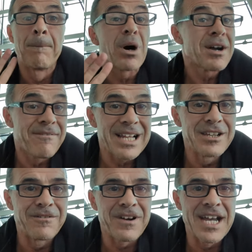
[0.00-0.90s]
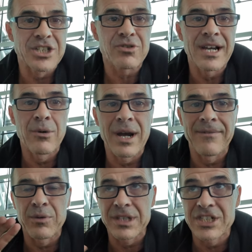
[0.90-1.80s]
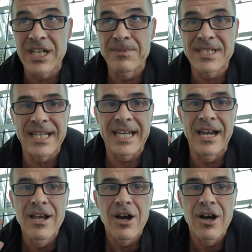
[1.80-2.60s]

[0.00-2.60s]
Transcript: buy a value fare straight away if you want the cheapest ticket.